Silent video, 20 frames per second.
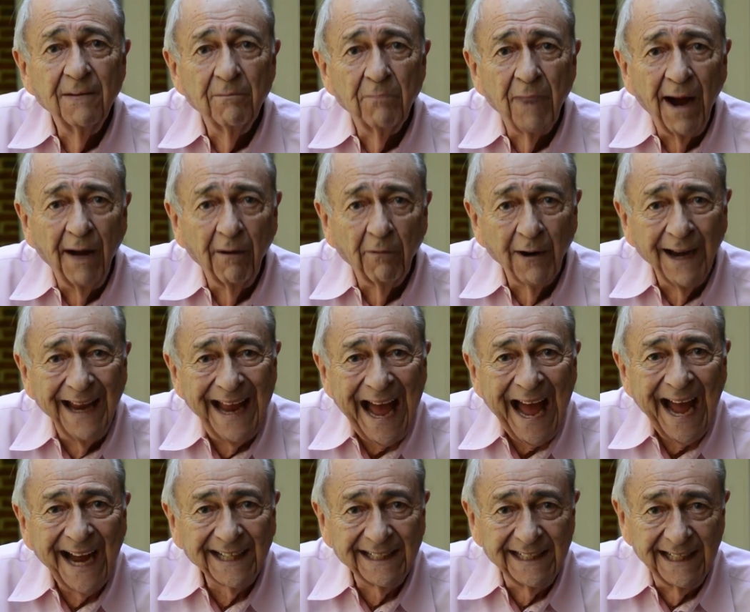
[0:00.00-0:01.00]
by
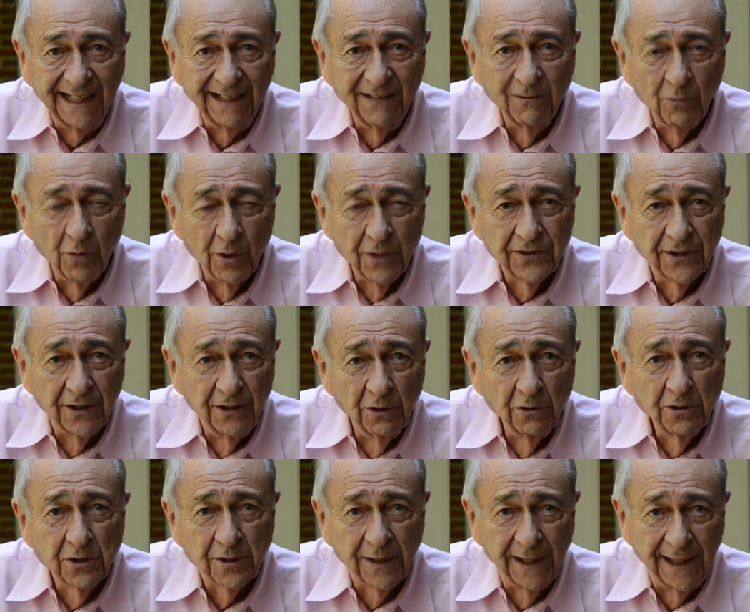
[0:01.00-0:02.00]
reacting with the
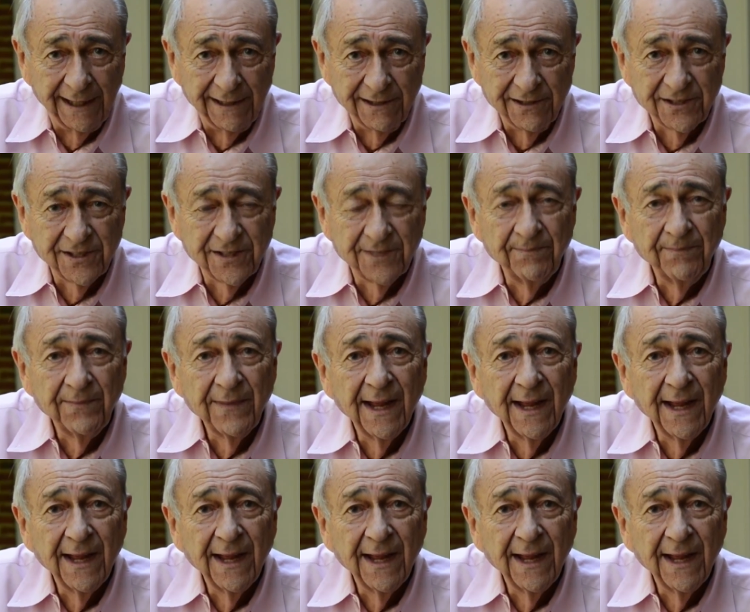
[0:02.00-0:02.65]
nutrients.